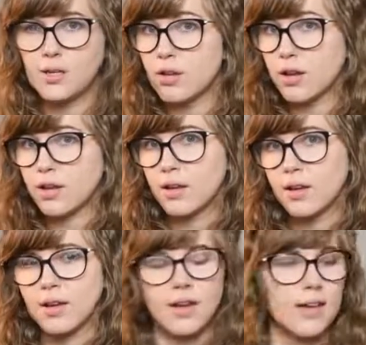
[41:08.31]

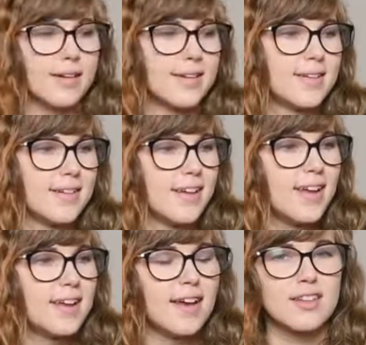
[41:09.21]
talking and
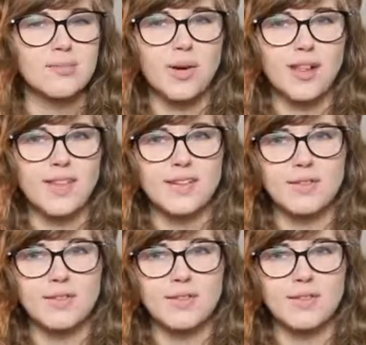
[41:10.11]
explaining things.